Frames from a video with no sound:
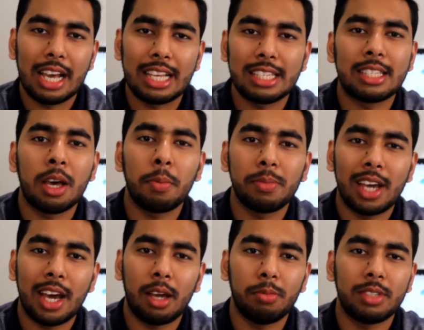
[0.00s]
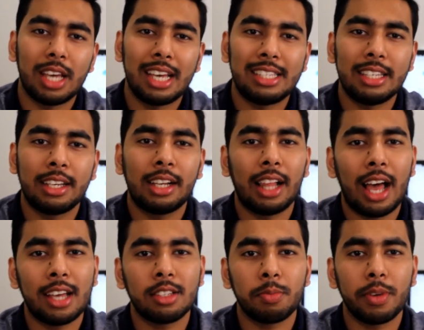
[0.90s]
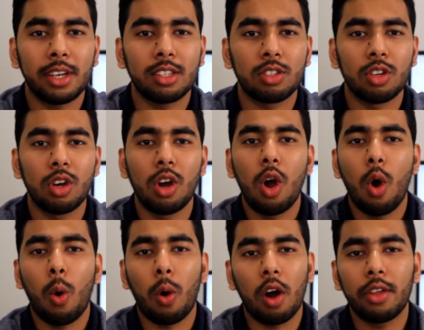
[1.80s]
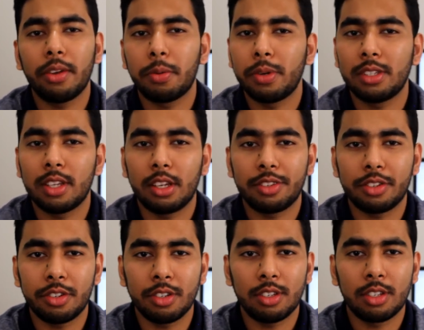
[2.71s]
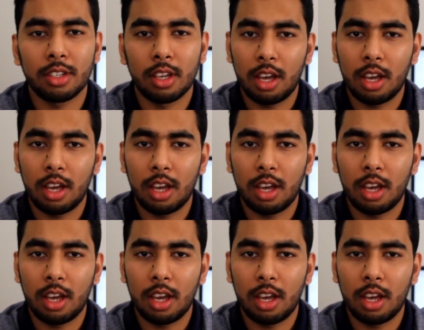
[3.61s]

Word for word: Sometimes I see classmates or other presenters